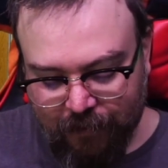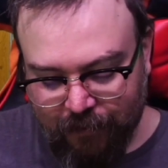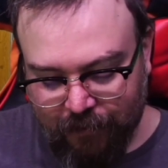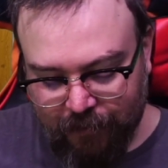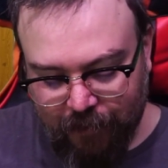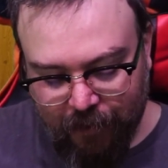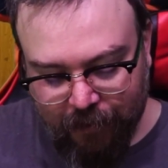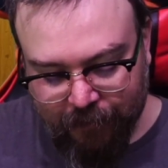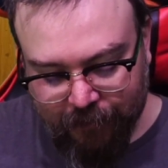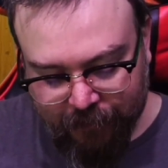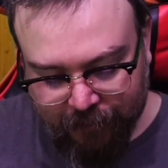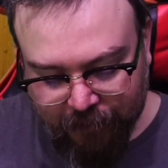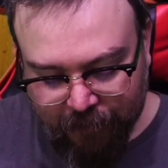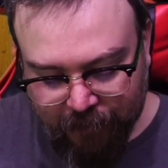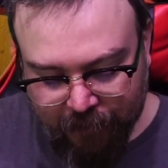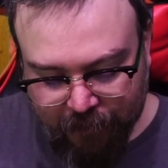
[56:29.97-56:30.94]

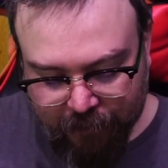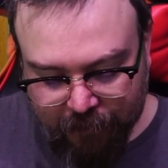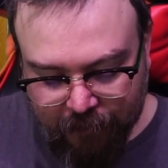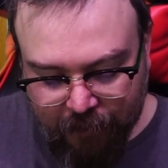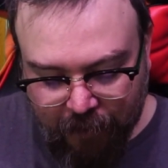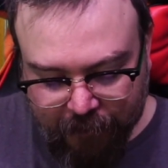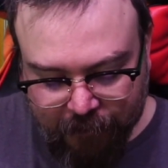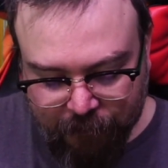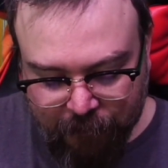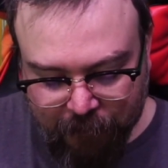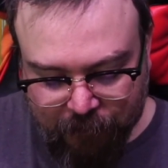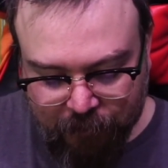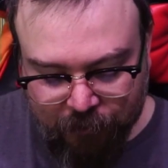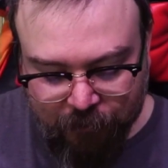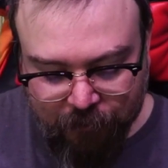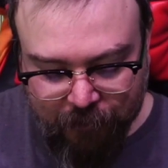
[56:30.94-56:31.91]
Yes? You're not
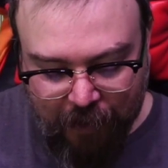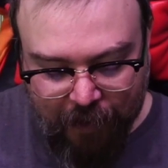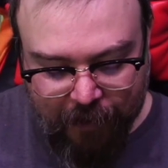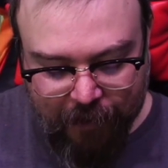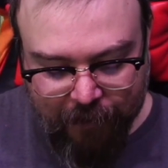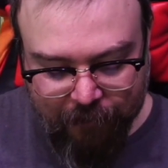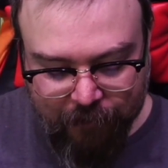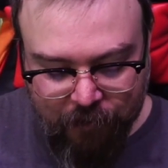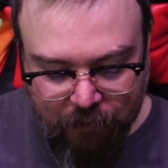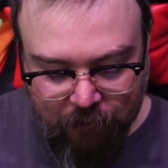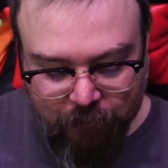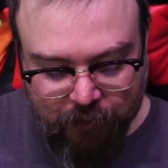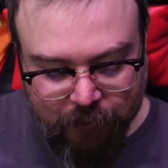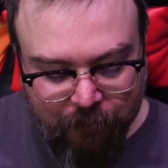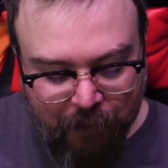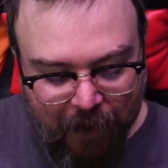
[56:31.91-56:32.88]
supposed to do that here. No
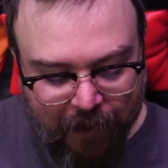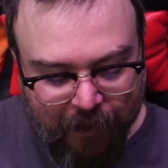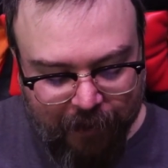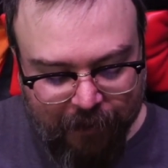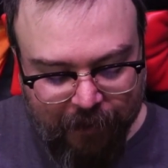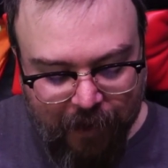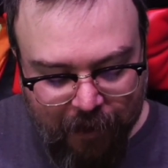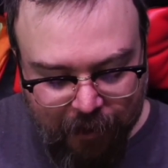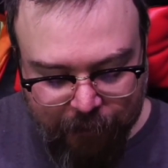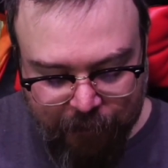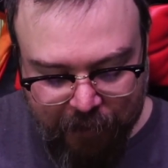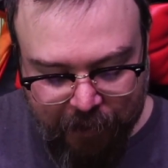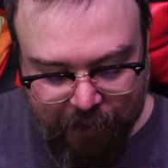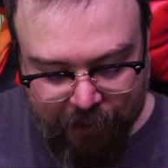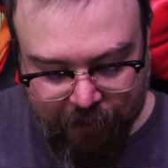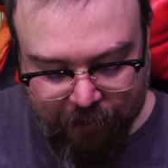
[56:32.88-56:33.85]
smiting. Not up
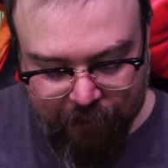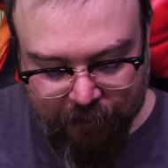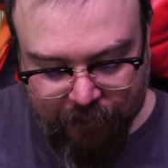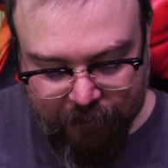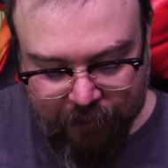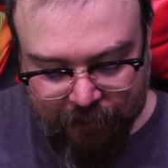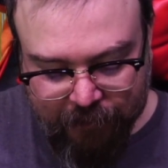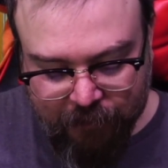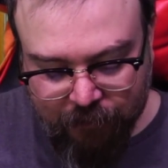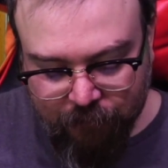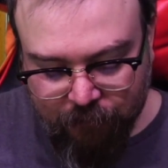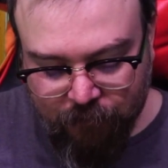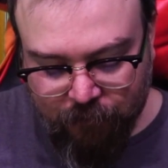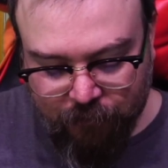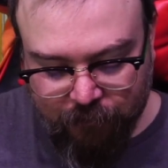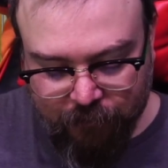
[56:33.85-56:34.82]
here. It's the
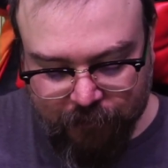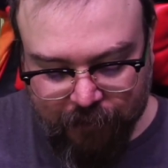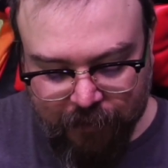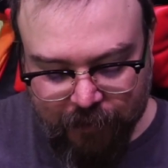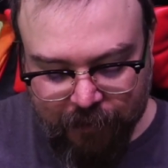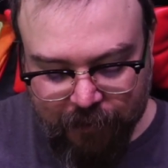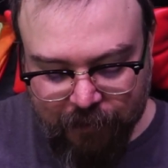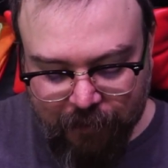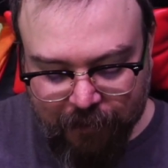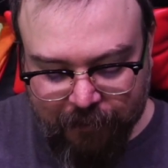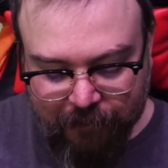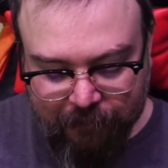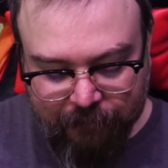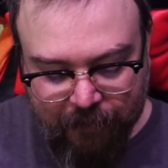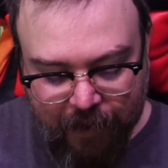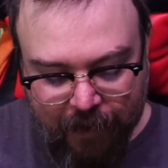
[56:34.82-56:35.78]
rules. You want
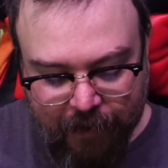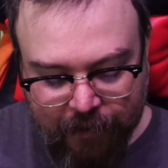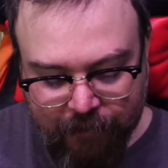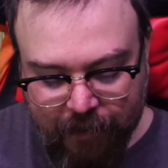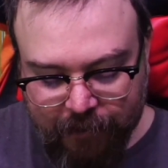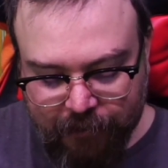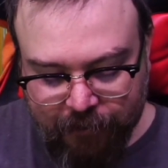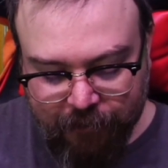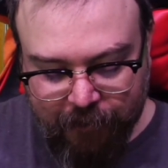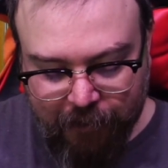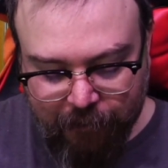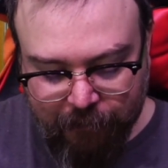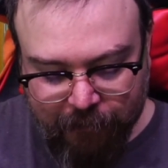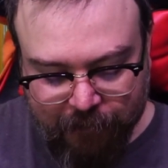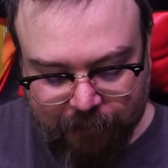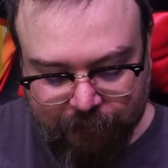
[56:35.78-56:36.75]
to fight, you get your
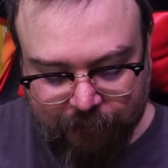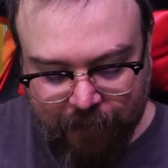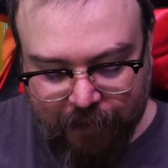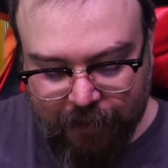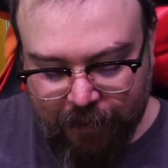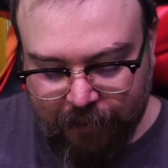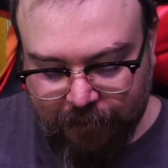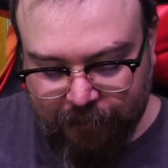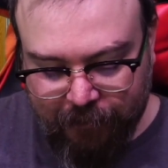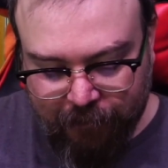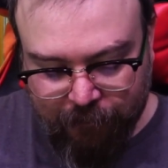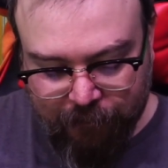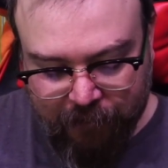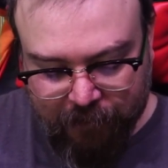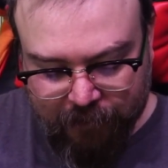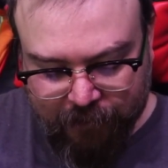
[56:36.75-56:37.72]
humans to fight his
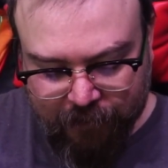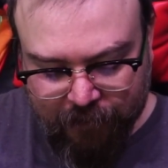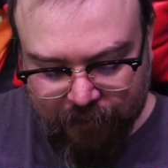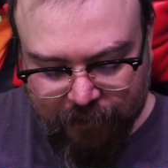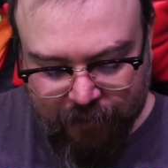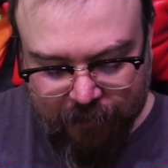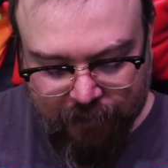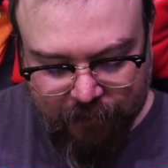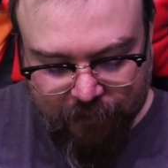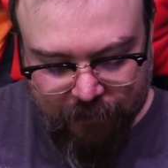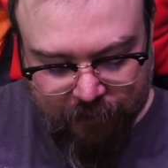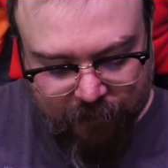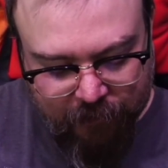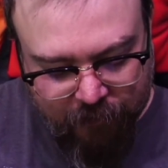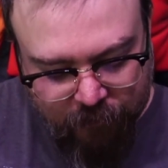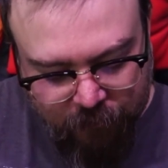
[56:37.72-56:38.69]
humans.
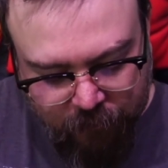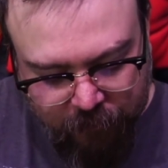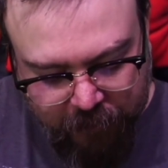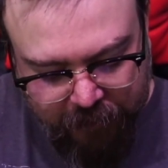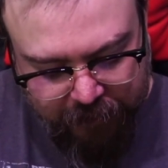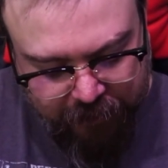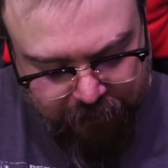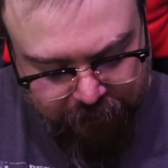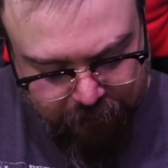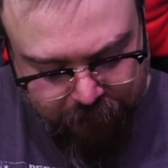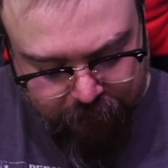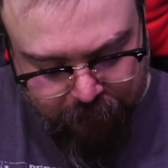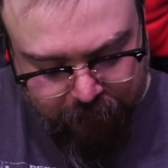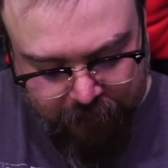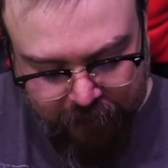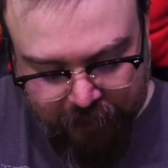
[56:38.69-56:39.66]
Who are
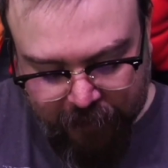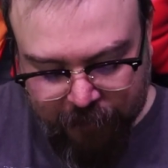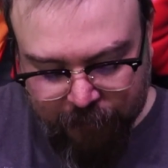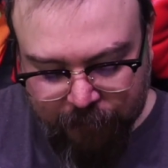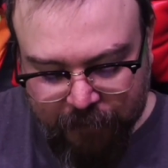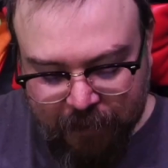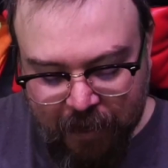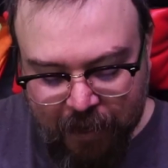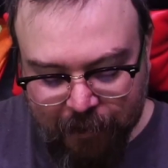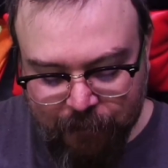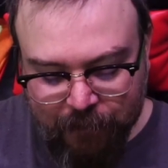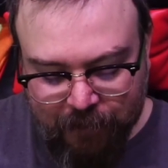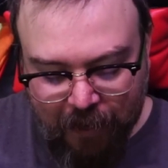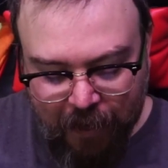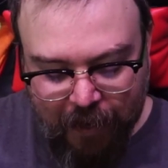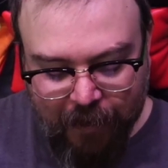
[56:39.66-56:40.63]
you?
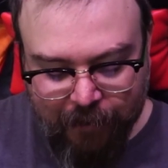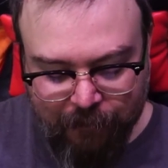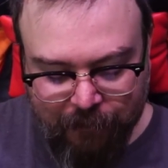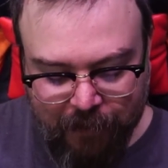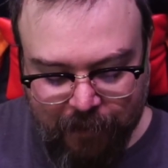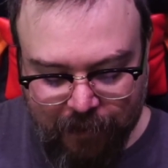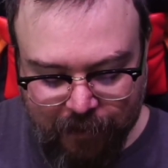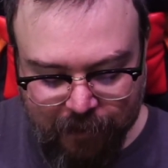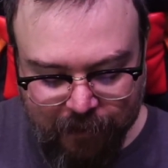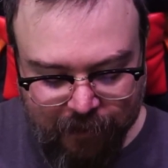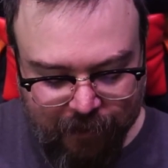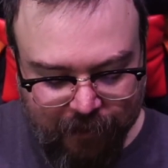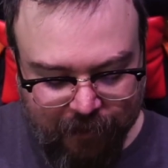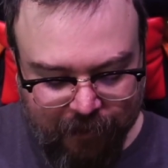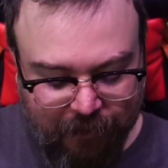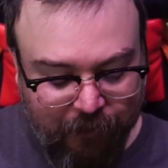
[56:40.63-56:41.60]
Patang, me.
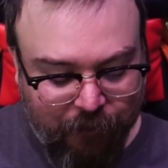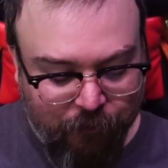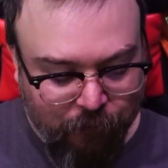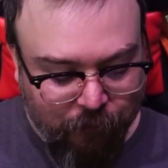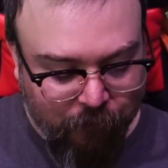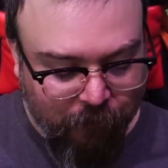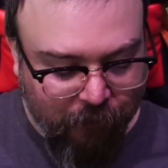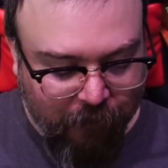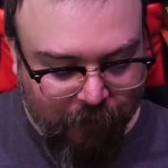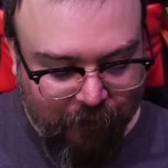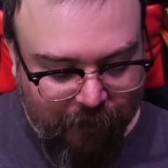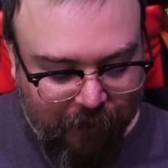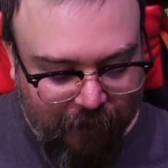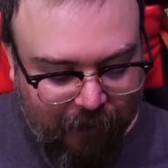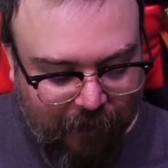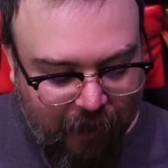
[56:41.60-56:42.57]
You're
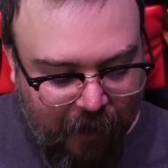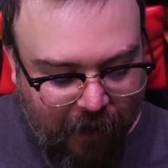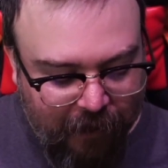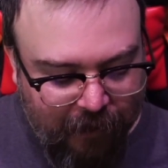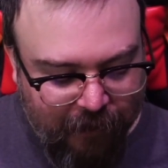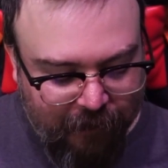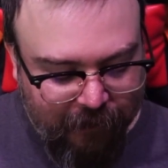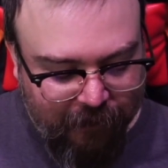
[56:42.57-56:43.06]
a god?